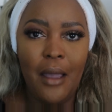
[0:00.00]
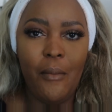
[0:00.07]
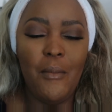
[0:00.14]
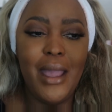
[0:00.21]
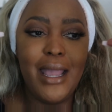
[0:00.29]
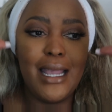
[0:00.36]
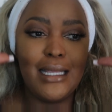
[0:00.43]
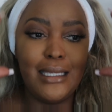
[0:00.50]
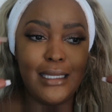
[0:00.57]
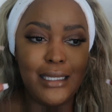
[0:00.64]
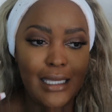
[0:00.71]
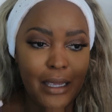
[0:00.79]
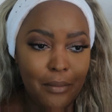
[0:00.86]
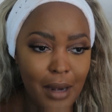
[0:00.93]
Make it
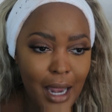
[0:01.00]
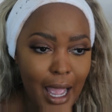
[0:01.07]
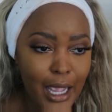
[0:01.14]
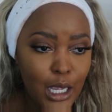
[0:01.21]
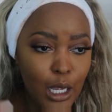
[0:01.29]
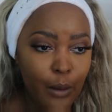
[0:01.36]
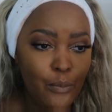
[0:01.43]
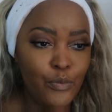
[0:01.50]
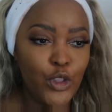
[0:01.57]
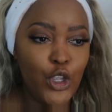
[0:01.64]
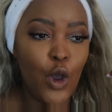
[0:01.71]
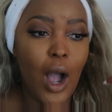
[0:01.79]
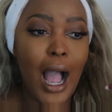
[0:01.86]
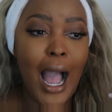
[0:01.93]
seem like
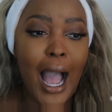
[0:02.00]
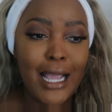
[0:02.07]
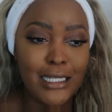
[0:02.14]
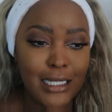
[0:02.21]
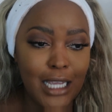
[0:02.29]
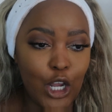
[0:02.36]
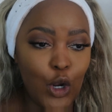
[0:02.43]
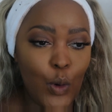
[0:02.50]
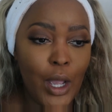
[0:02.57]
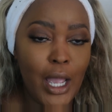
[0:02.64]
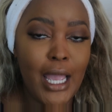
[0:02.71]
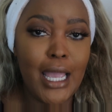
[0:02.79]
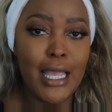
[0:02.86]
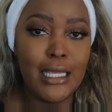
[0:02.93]
your eyeshadow
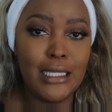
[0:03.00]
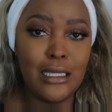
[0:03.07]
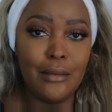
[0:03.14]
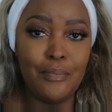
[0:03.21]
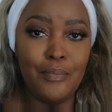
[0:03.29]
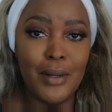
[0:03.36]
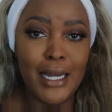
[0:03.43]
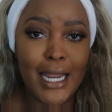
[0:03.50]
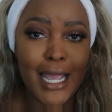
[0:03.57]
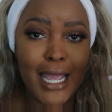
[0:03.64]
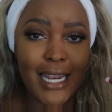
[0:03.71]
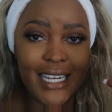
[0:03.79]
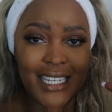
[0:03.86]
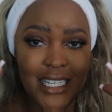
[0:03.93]
is
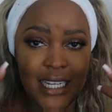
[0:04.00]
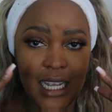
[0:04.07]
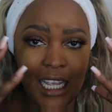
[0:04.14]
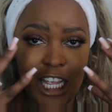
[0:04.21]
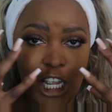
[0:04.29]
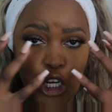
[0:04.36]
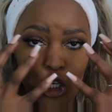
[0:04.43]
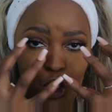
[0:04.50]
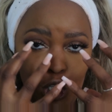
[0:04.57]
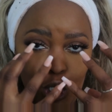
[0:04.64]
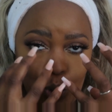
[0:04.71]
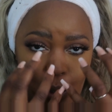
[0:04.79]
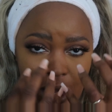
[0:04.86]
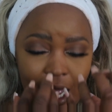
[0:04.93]
blending
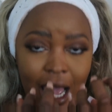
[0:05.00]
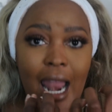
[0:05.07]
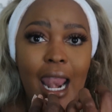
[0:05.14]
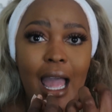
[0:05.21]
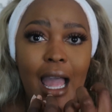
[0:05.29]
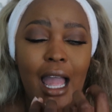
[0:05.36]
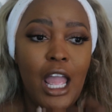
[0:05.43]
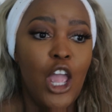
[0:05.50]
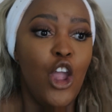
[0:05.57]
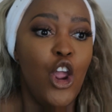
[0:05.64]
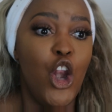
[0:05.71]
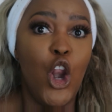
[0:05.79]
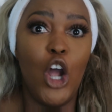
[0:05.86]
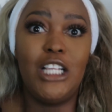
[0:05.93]
into color,
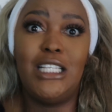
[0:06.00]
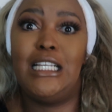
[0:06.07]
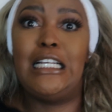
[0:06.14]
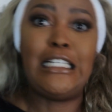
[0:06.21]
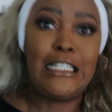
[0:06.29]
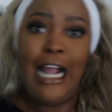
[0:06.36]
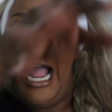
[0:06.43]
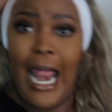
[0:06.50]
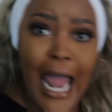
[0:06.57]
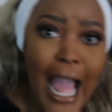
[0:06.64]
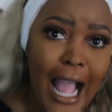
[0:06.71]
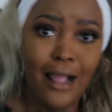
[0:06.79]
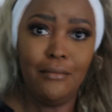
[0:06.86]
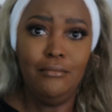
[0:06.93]
not
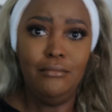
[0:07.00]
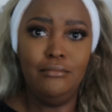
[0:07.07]
color,